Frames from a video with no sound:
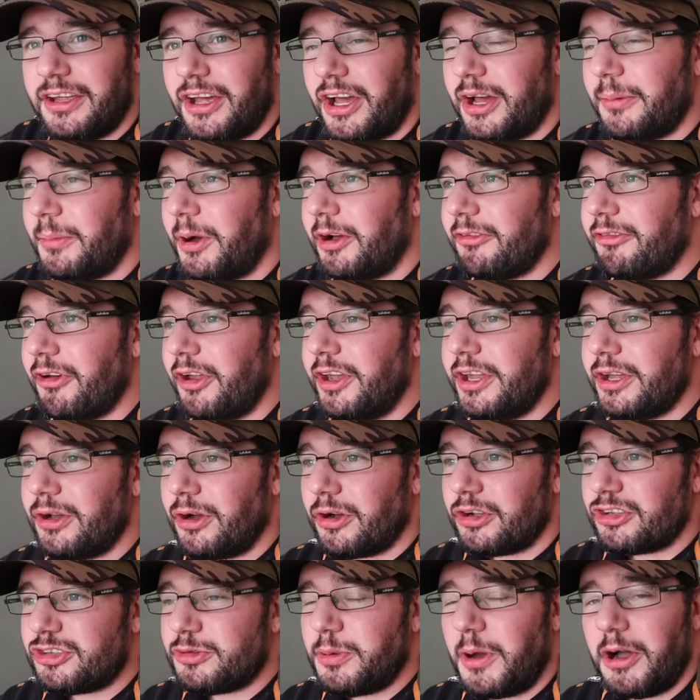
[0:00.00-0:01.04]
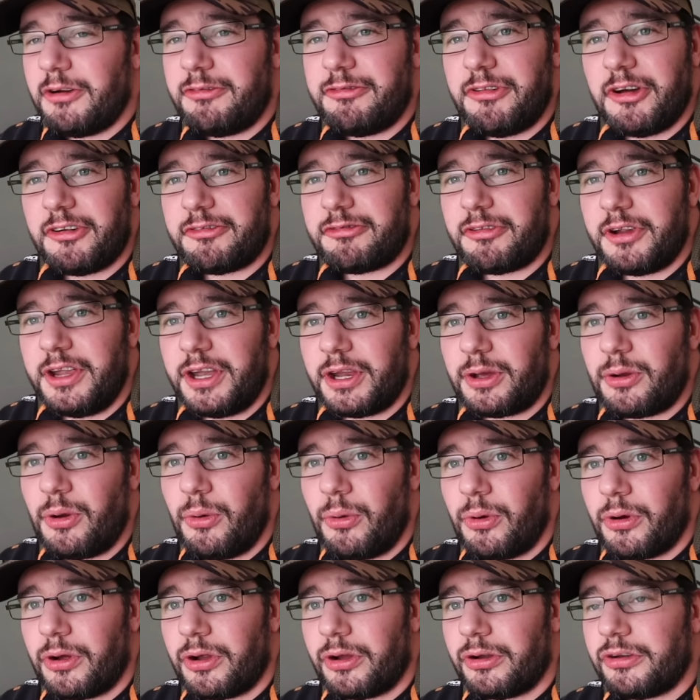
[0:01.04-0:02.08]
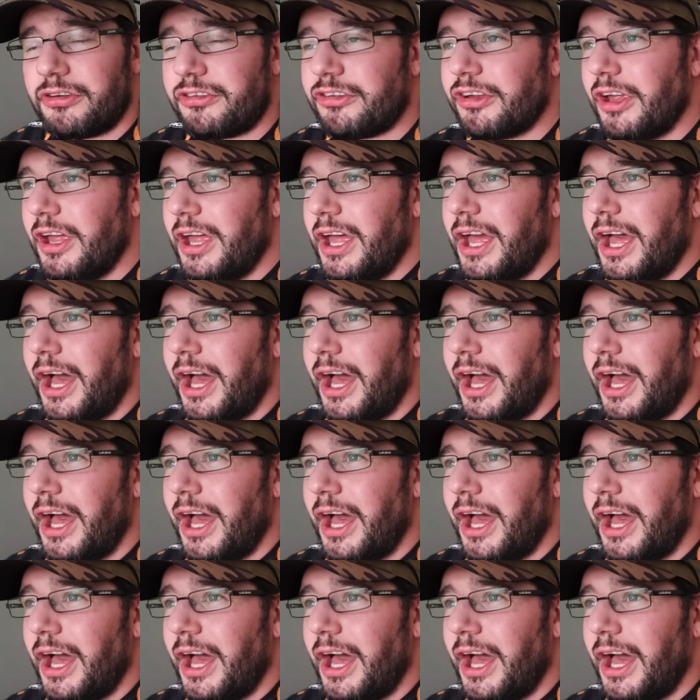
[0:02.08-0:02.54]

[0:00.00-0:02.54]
Um, I've only got 12 foot three and a quarters